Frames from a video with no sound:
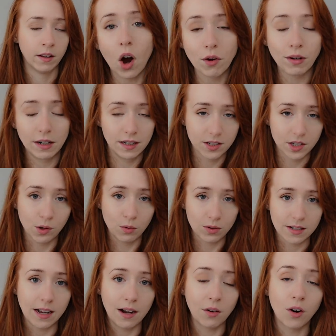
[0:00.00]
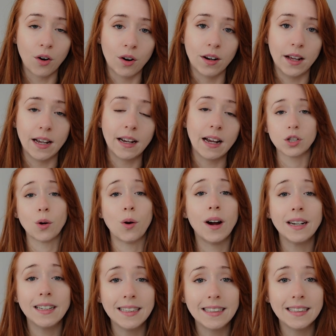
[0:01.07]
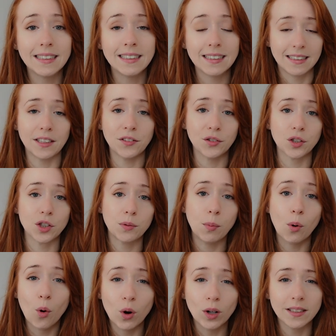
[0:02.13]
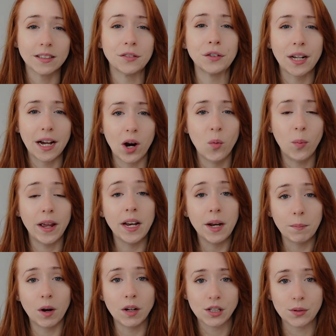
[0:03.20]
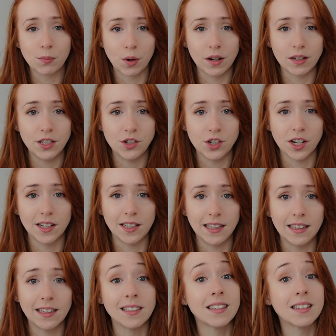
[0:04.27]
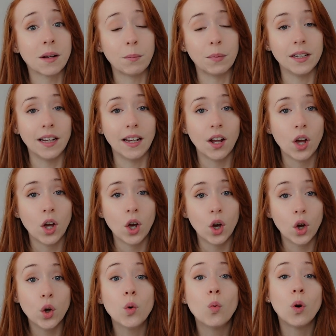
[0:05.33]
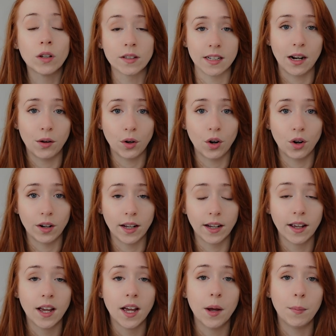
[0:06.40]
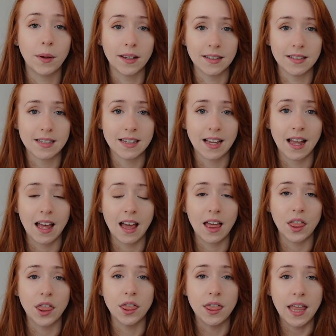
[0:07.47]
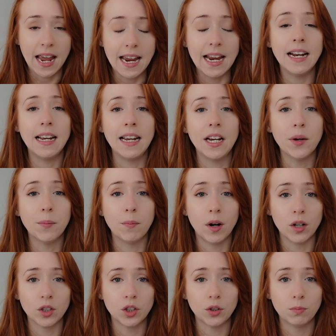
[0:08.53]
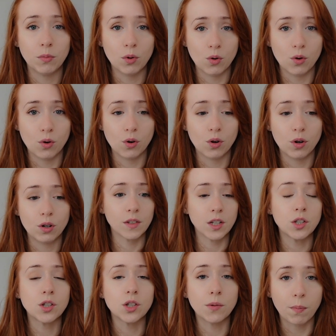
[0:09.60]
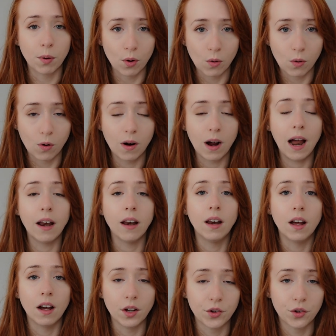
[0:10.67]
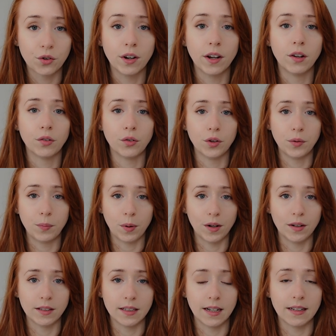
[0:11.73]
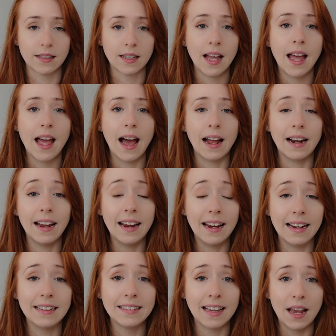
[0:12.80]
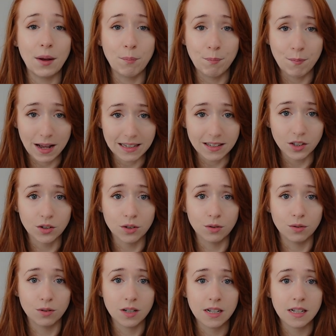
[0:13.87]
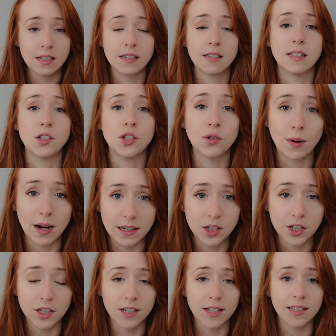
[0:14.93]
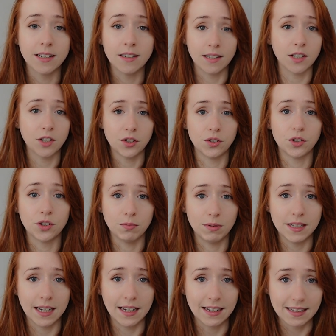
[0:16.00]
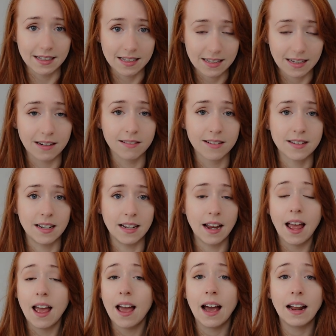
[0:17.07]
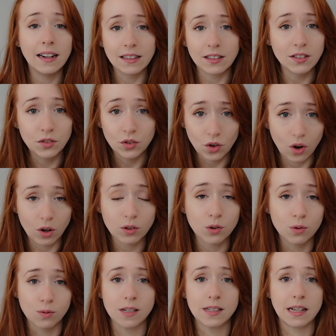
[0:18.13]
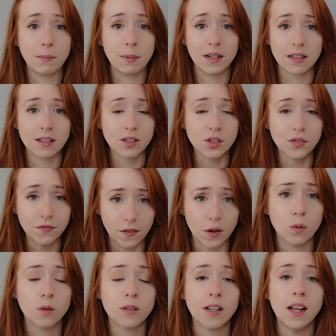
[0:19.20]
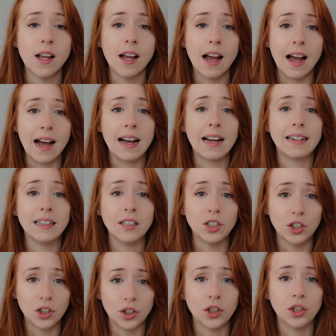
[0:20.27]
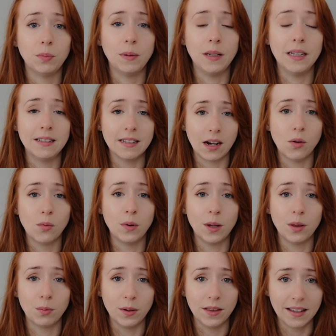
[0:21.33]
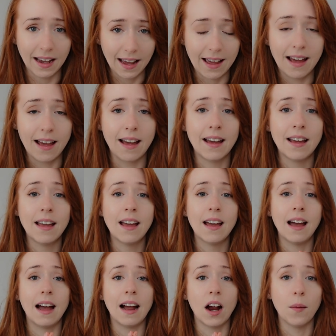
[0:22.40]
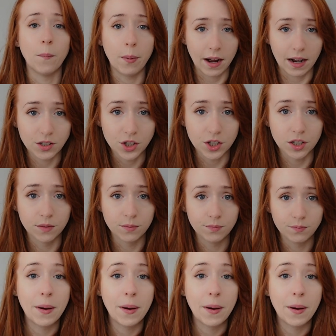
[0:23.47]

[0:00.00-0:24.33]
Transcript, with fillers: I realised I wasn't alcoholic, so I needed different support and different help in my sobriety journey than somebody who was an alcoholic, because they need much more support and nurturing through the process, and it is a medical situation and addiction should be taken seriously, and it is not always that person's fault, and it should dealt with with care and compassion.